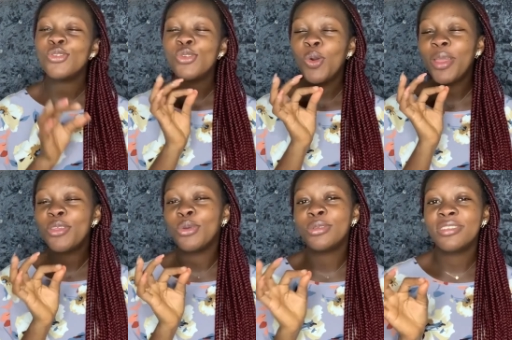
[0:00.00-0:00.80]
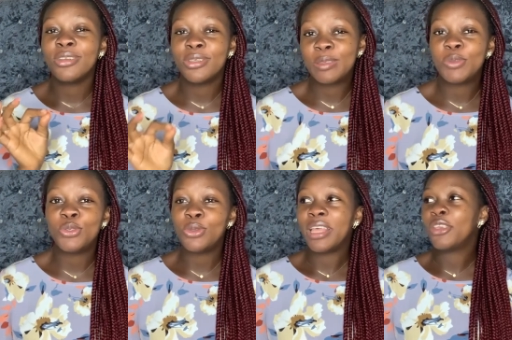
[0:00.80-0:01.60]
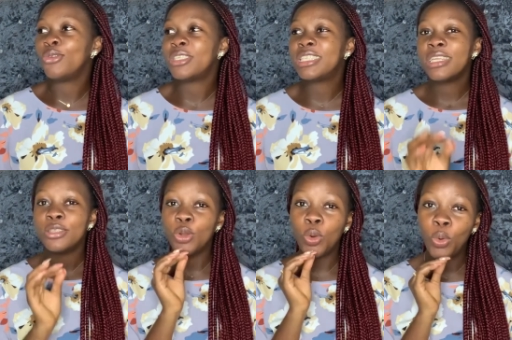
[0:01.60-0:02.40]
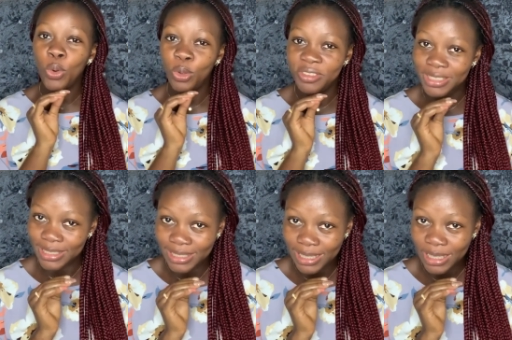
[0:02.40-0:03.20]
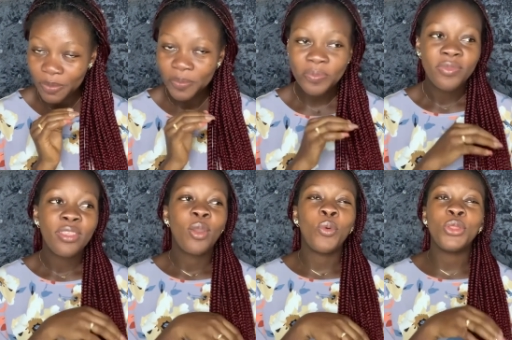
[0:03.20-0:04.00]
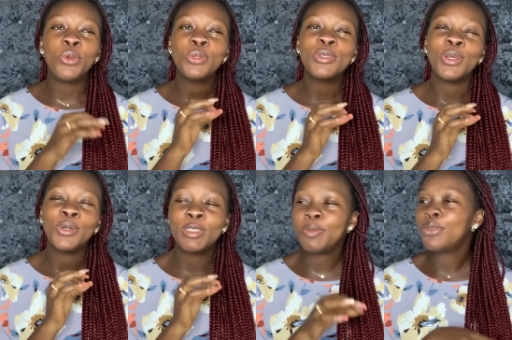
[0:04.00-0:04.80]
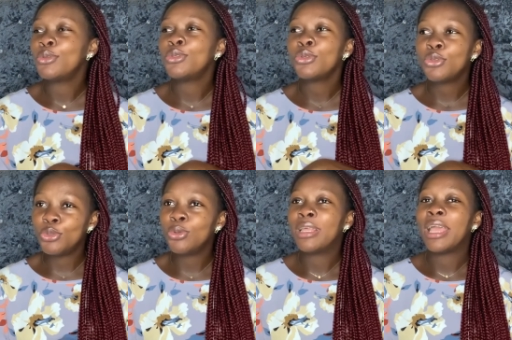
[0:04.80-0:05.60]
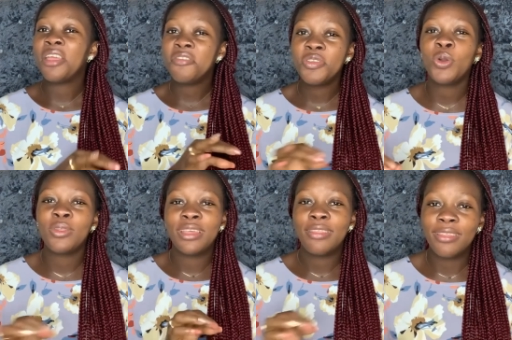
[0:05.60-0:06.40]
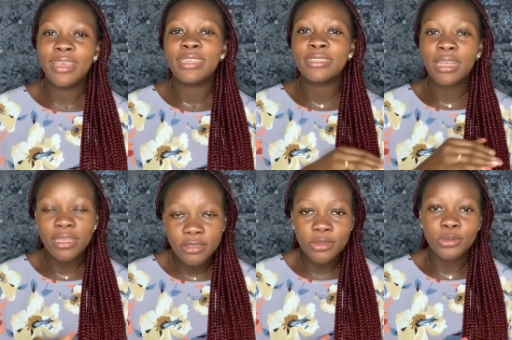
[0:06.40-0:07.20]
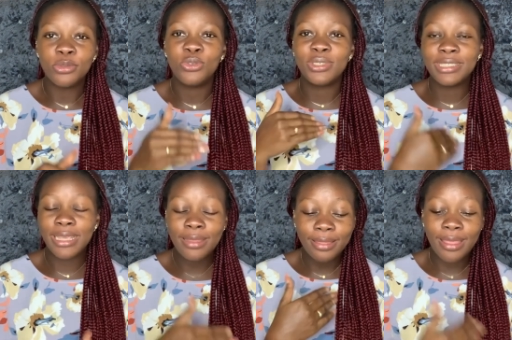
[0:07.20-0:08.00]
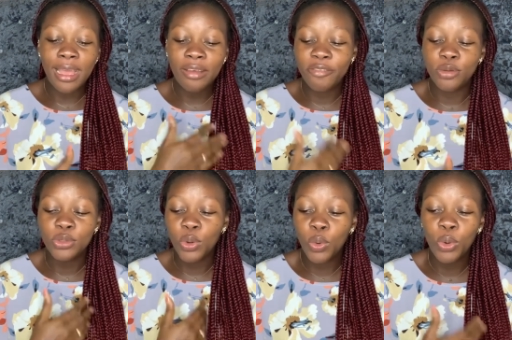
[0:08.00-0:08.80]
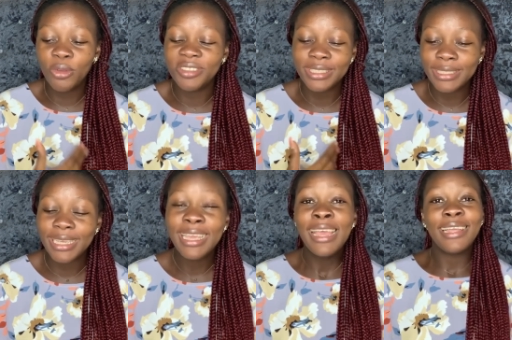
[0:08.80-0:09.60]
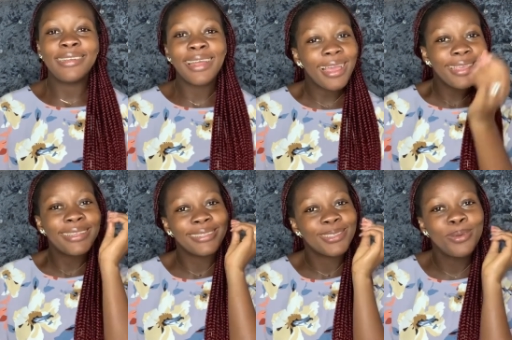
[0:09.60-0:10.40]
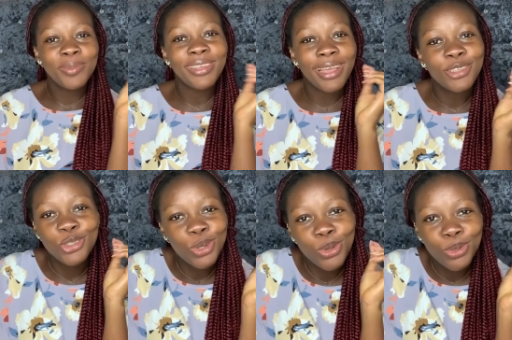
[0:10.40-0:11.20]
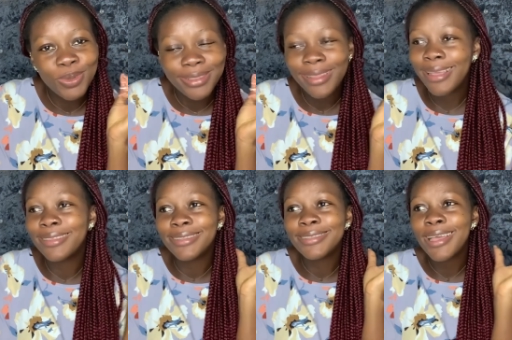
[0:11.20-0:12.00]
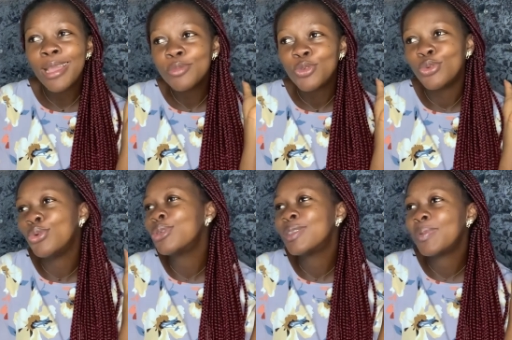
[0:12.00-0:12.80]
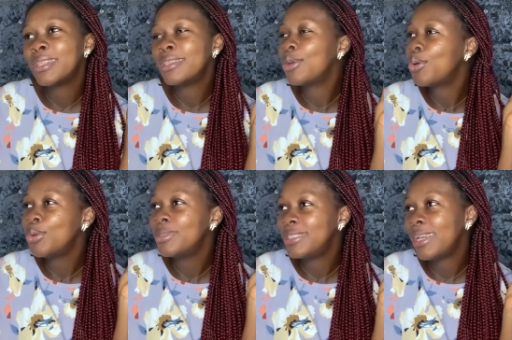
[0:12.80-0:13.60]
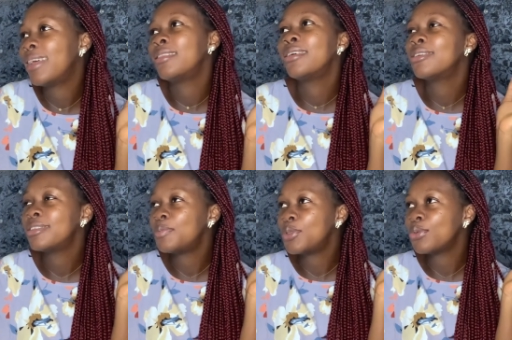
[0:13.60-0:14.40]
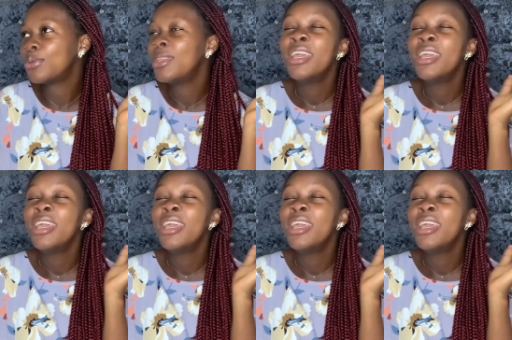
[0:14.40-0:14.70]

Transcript: you know, when you go to the hospital, like you stay the whole of the day when you go to the hospital just know that every other thing is cancelled you stay there for the whole of the day that is something i struggle with like the time to go spend the whole day at the hospital